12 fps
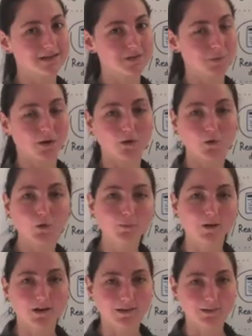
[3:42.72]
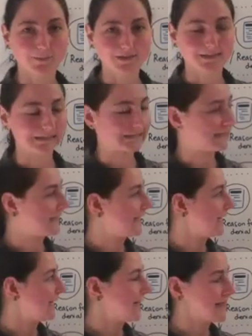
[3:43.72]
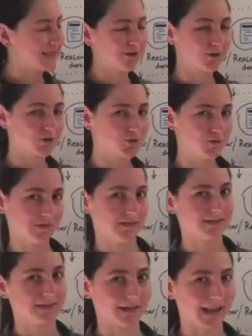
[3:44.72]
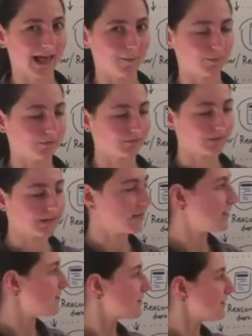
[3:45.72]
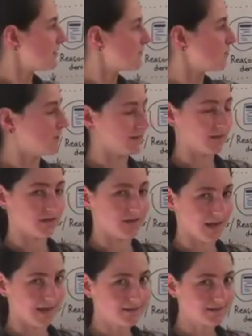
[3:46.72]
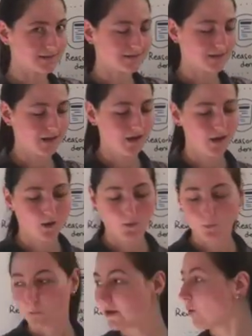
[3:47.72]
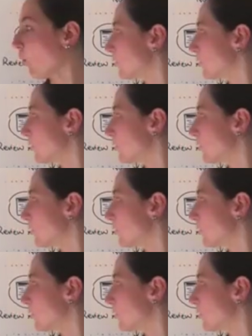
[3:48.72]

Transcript: is where a cool part comes in. There are two things that can happen. Either if you hit yes, we